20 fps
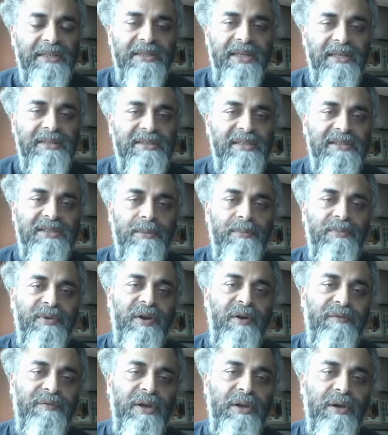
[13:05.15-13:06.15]
whether they are
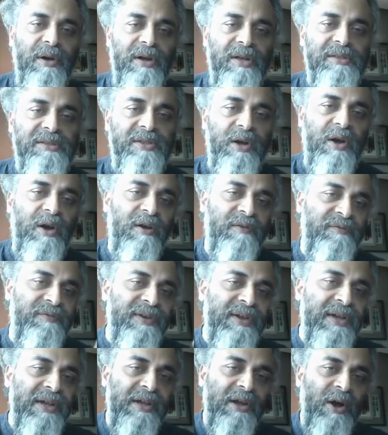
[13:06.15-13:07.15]
system of records
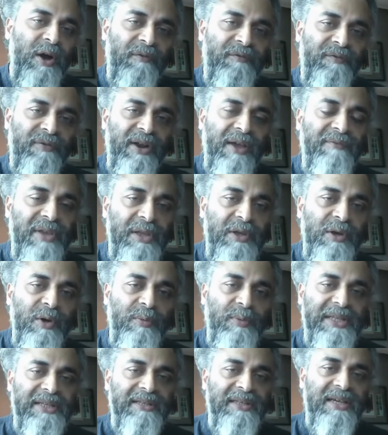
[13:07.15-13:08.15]
of
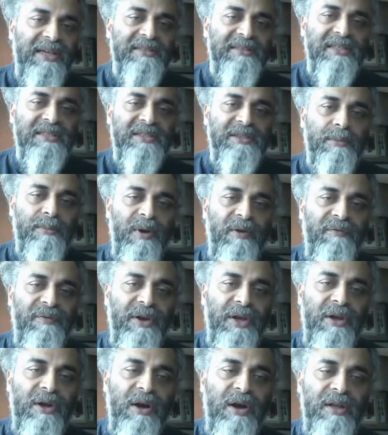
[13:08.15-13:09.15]
revenue, whether they are system
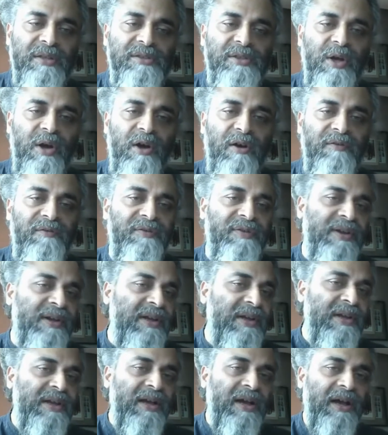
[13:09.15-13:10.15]
of records of
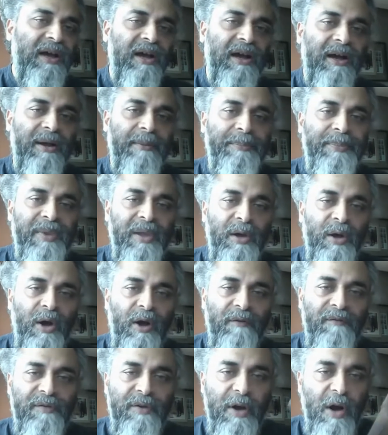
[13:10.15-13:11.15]

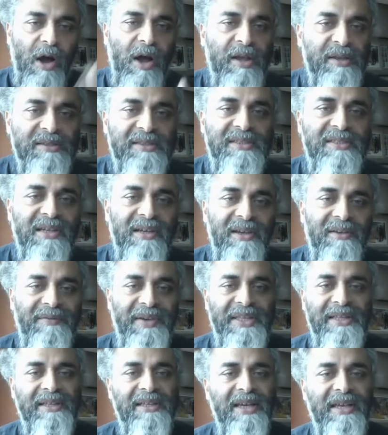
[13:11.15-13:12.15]
cost,
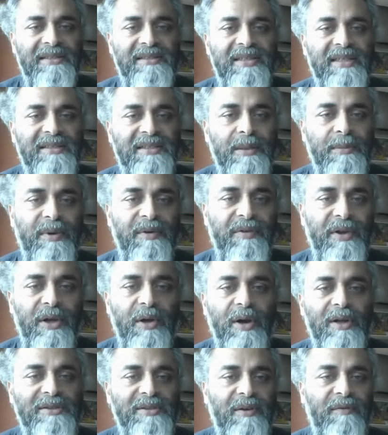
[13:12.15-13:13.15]
whether they are system of
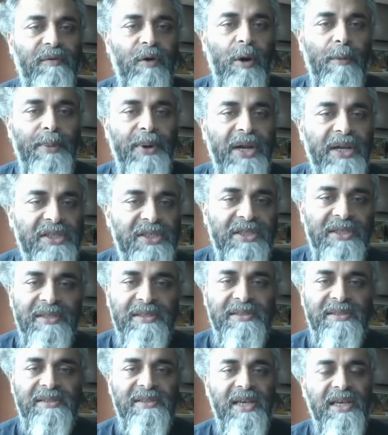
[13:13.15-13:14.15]
records of
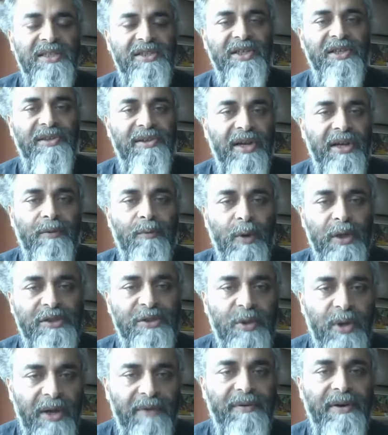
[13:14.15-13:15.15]
operations, engineering,
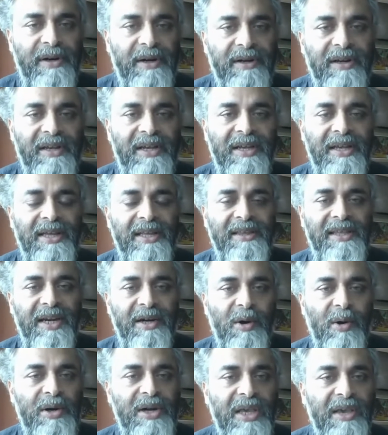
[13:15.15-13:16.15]
whatsoever. They
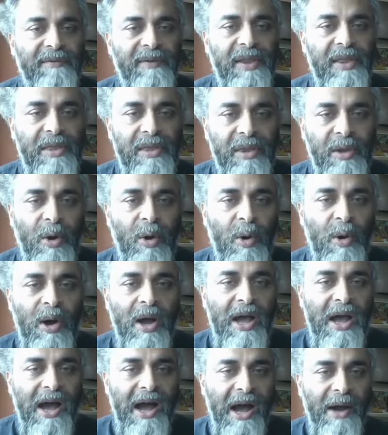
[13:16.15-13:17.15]
don't even
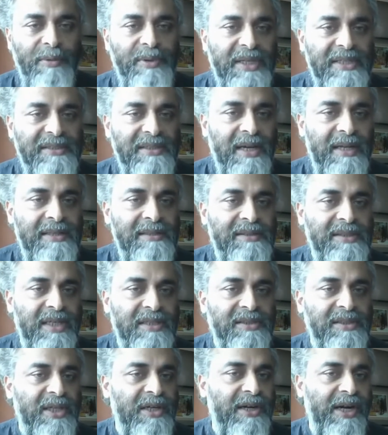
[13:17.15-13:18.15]
know how this
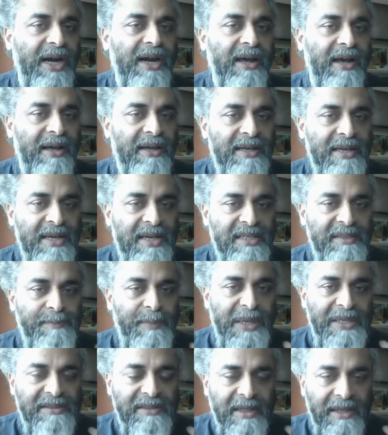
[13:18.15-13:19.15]
unstructured data is
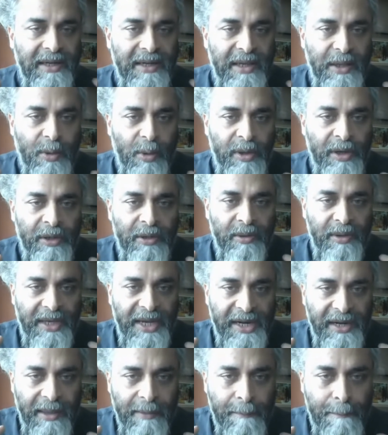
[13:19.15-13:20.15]
basically going to
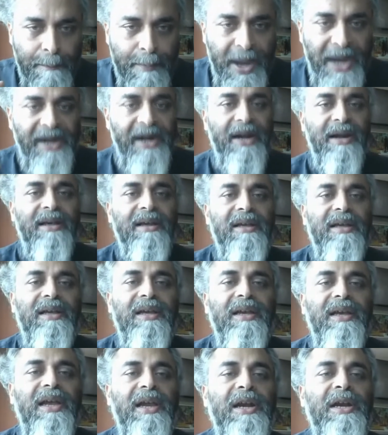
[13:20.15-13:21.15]
get embedded
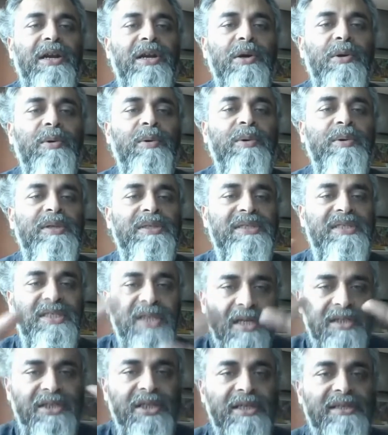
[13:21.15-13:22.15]
into
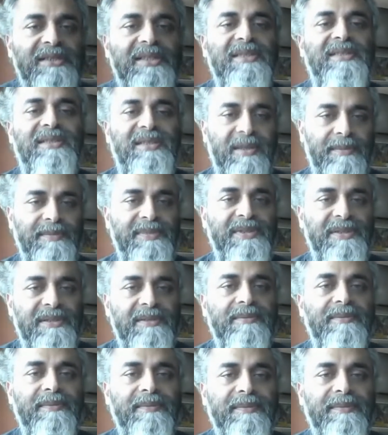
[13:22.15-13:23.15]
structured systems.
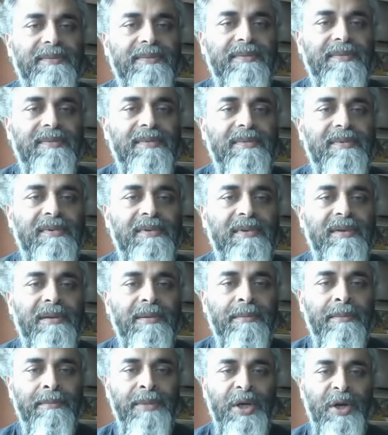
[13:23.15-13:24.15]

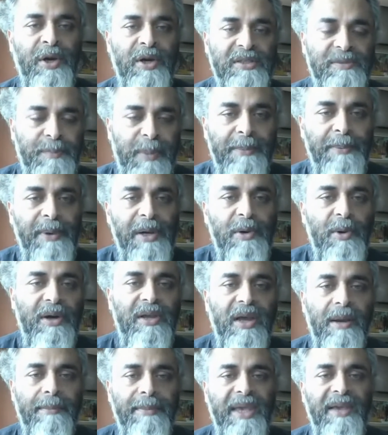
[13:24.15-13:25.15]
Because people who are
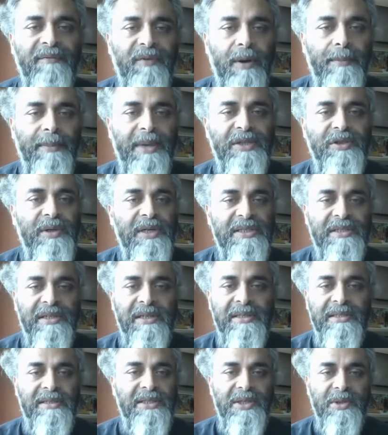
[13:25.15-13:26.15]
coming from education
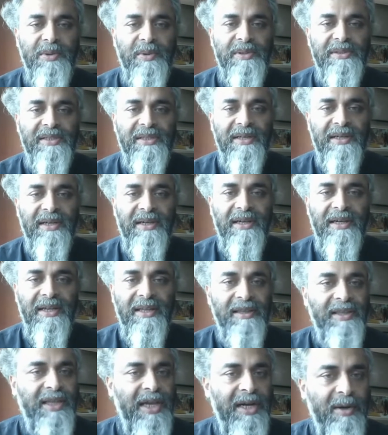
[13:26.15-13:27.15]
institutes,
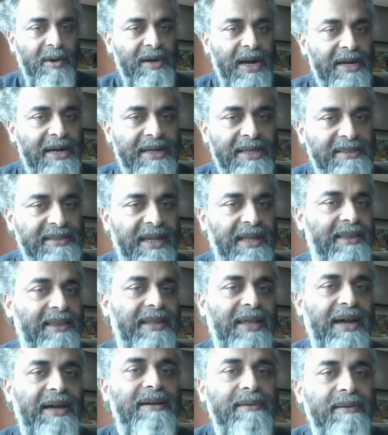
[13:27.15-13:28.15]
they don't understand
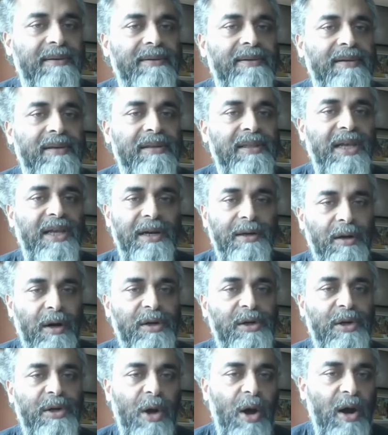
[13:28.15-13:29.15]
that. They are
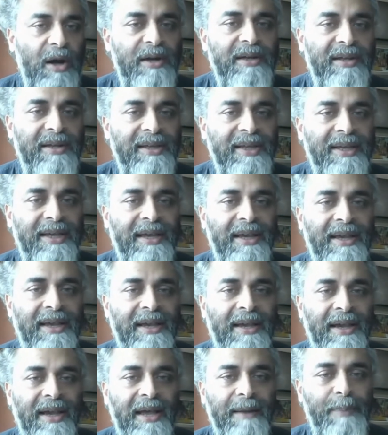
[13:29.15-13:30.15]
not taught.
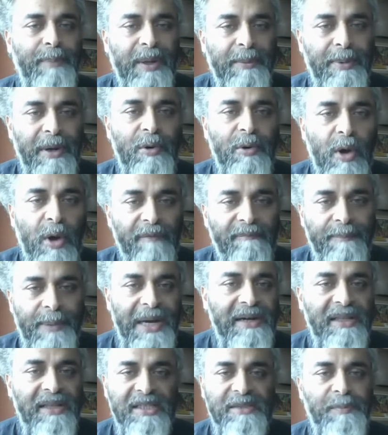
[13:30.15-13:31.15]
And people who have
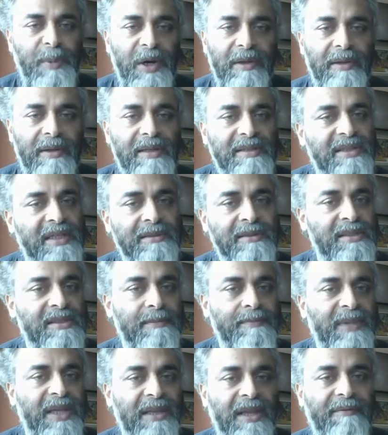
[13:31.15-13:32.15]
built this particular
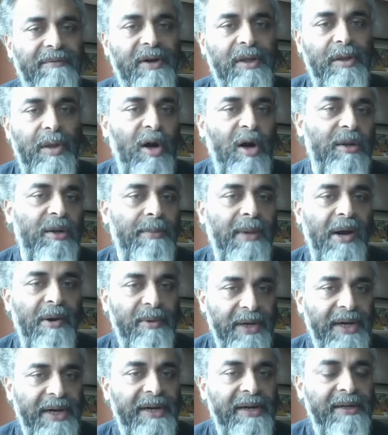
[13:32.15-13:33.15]
system, they never thought
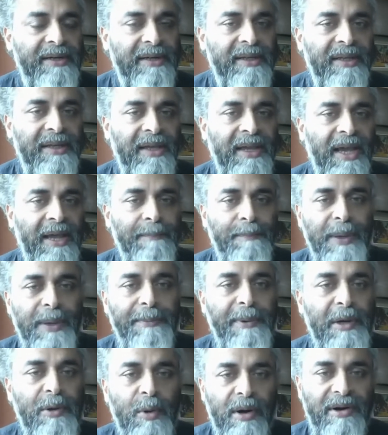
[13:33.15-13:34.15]
about it. And
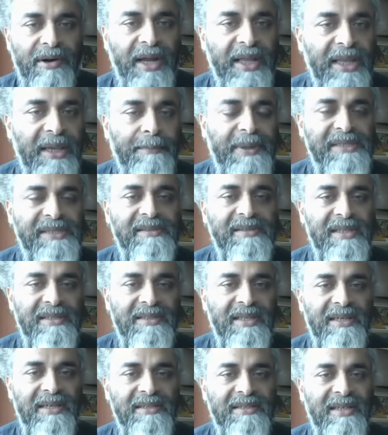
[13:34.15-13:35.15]
people who are running
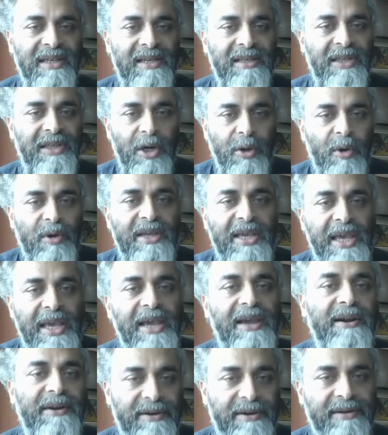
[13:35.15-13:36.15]
businesses, they don't
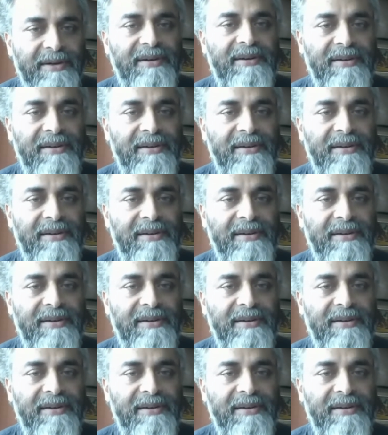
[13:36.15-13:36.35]
care.